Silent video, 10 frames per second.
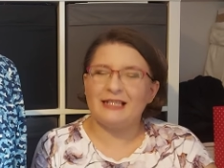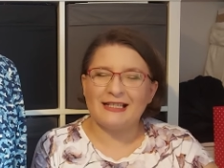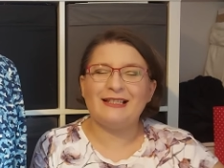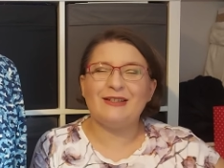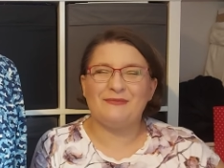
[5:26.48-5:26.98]

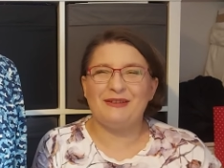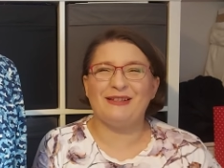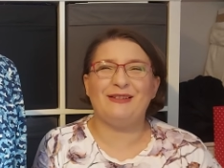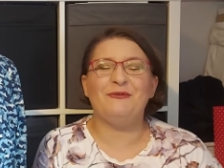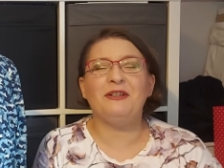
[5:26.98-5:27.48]
That's the
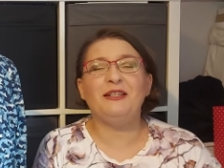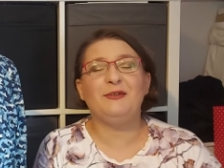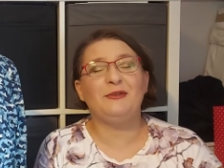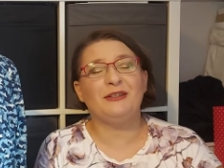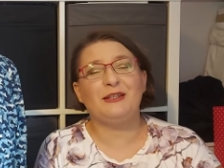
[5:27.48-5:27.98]
best way
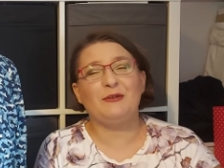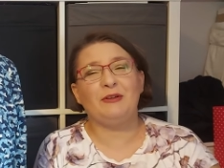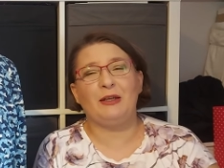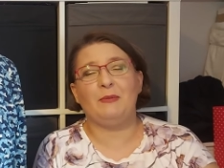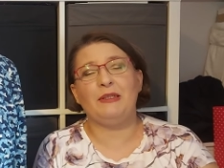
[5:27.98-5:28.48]
to
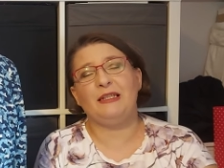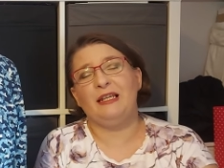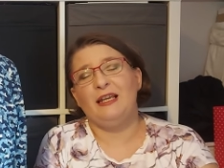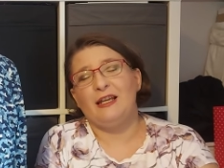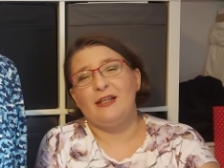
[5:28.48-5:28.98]
describe it.
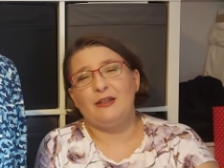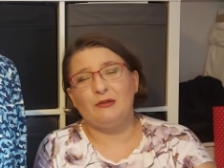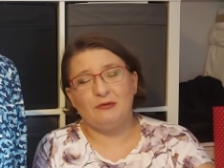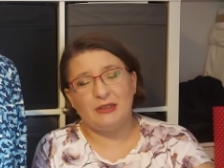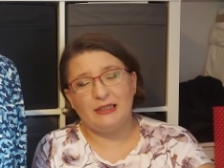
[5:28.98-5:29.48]

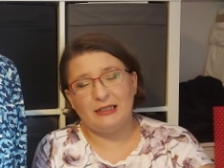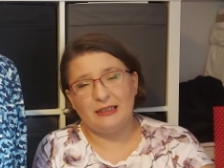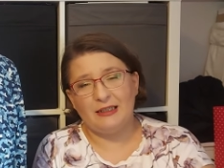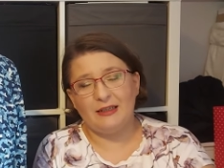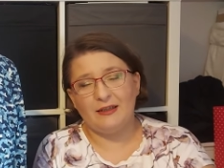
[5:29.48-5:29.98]
So it's
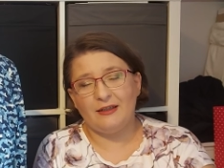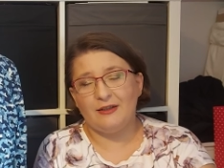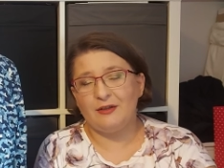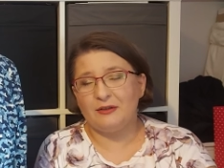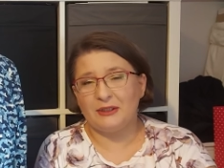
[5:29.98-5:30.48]
uh, it's
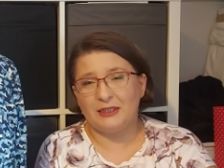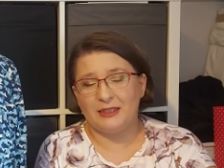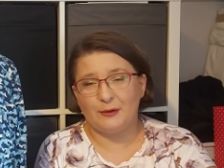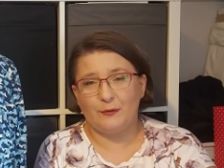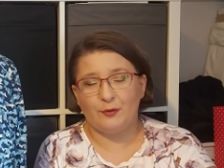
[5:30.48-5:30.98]
not that
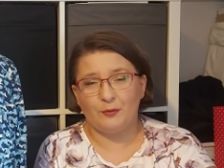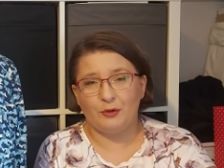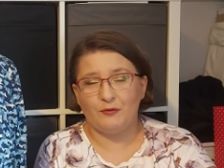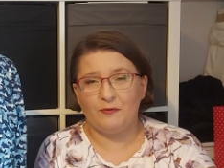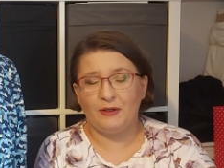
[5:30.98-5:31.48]
easy for me
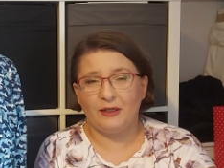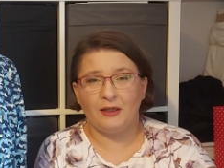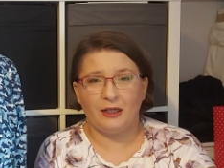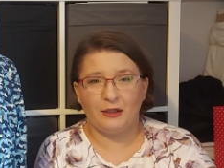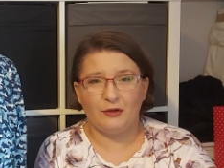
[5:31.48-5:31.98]
to find
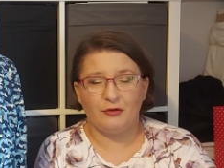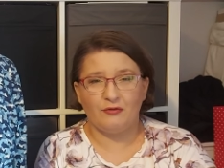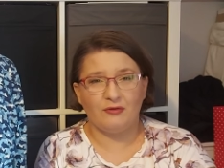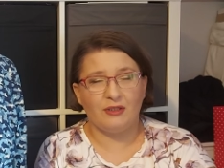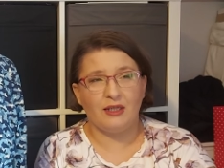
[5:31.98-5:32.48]
any
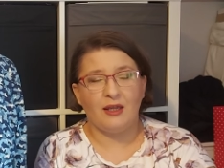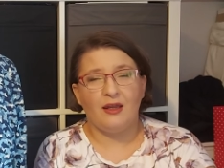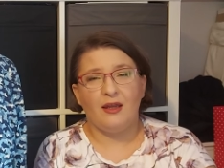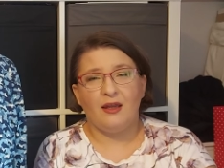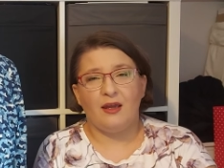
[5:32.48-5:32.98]
shoes
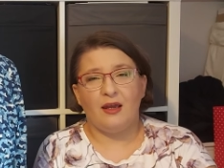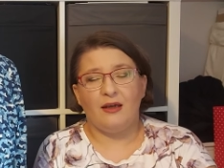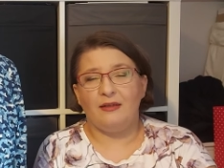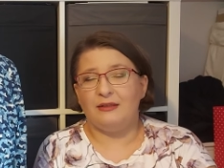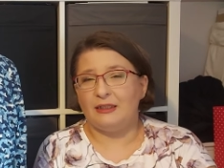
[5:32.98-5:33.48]

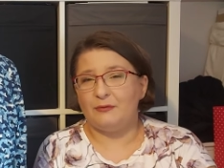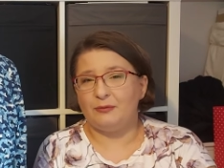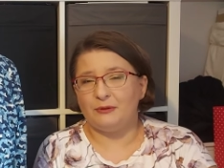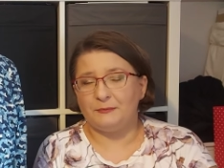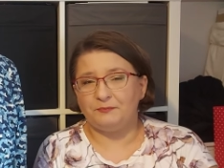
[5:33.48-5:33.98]
uh, that
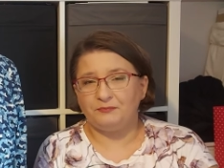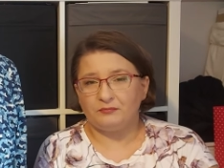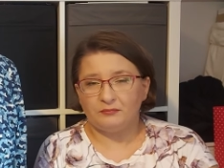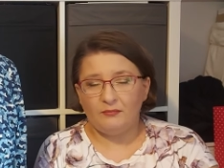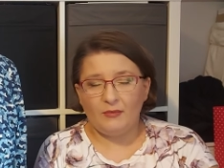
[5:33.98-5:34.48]
will
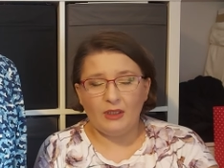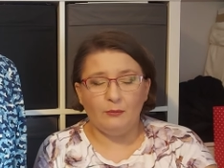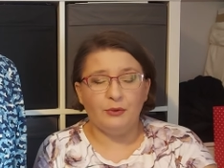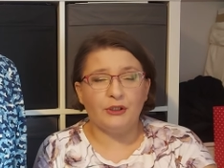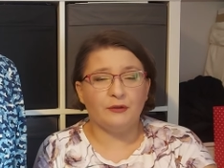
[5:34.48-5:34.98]

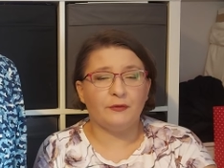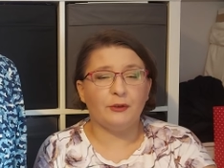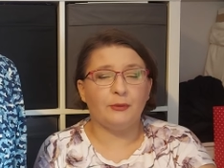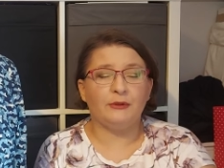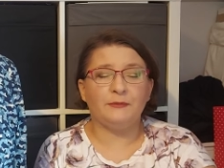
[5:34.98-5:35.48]
be
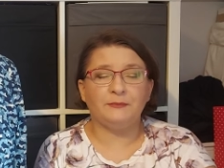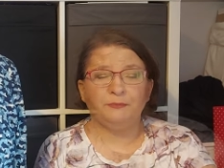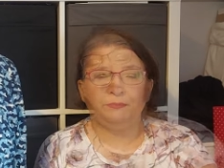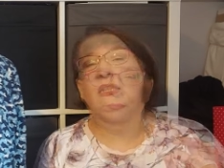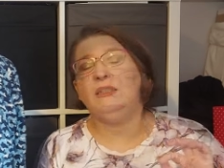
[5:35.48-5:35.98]
comfortable.
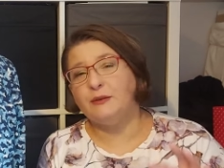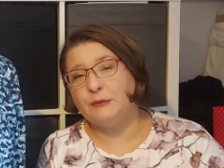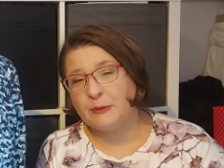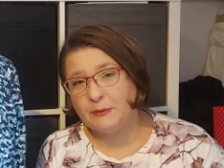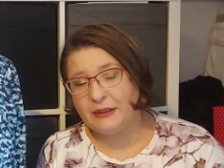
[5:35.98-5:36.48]
So
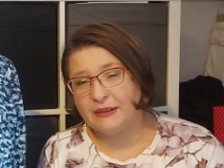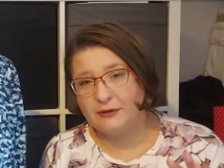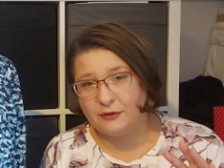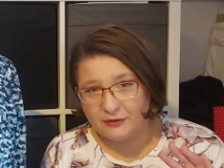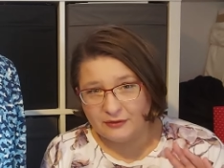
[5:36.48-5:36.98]
we
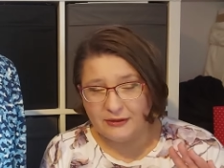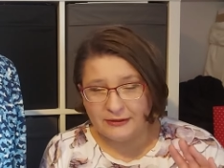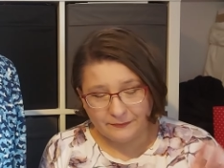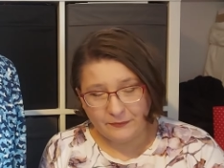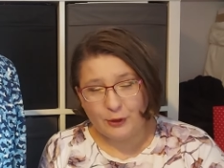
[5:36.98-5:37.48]
went on
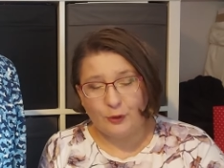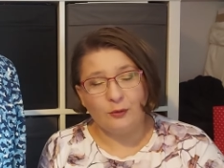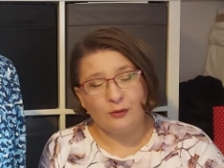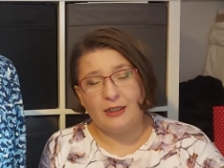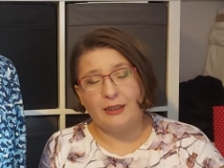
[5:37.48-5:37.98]
the
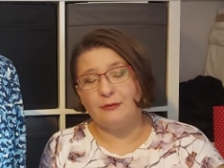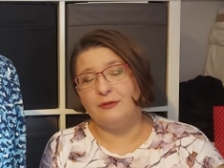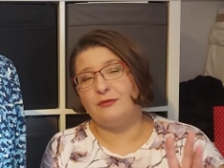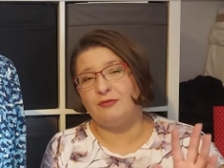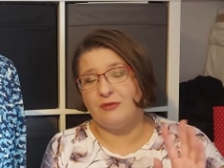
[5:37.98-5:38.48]
lookout
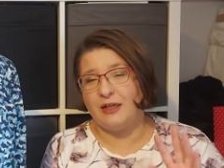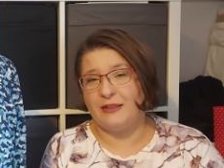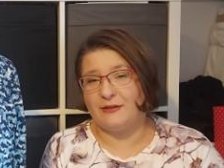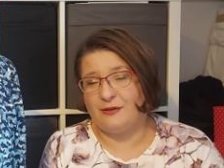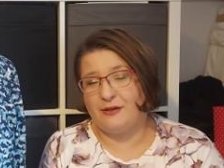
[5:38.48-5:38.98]
through
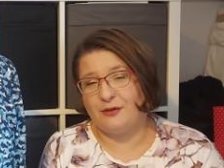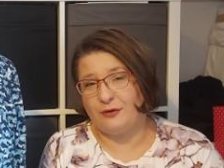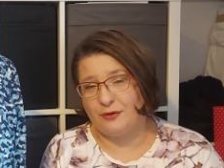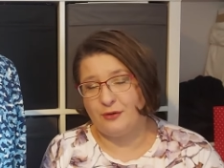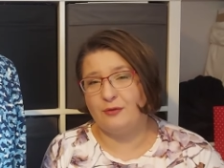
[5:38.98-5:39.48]
other
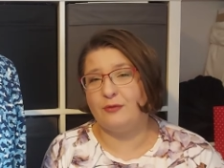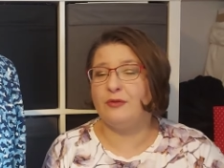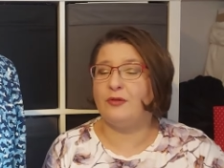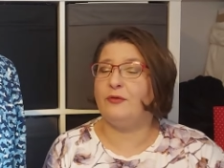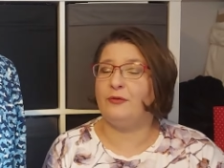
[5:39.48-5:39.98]
stores to
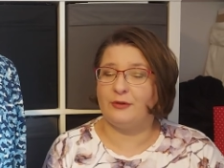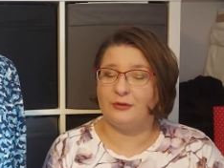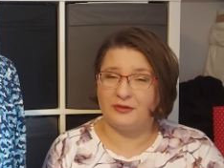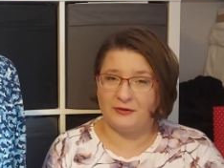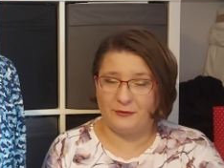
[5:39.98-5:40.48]
look for
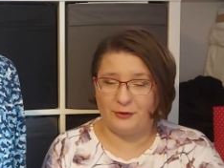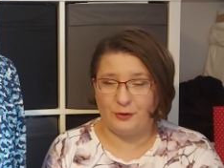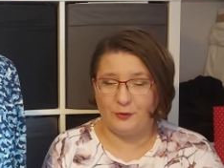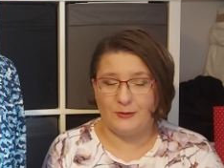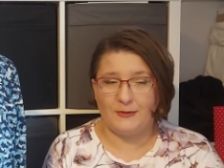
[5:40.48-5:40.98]
different
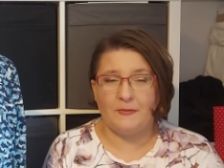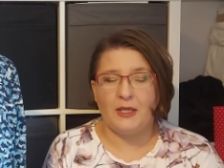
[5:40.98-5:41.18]
shoes.